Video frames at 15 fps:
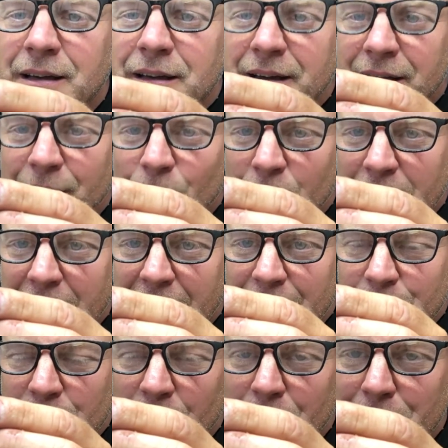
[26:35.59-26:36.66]
and one high
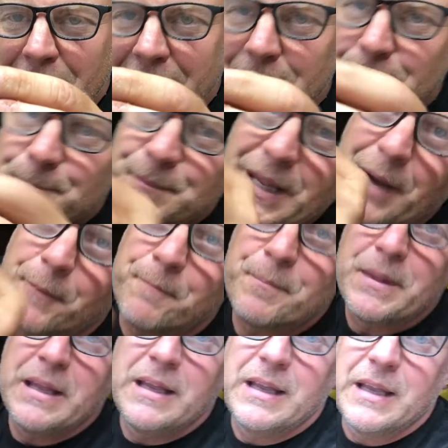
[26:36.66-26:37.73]
one on the bottom. Now,
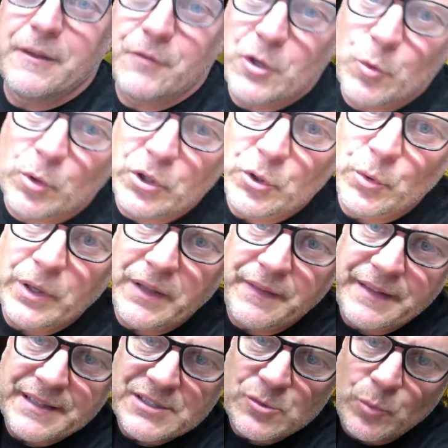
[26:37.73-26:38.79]
if you were doing
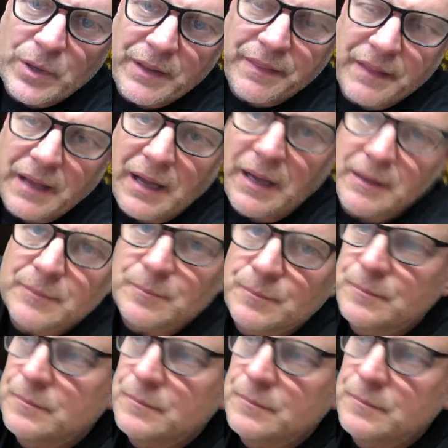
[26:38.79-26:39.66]
this with a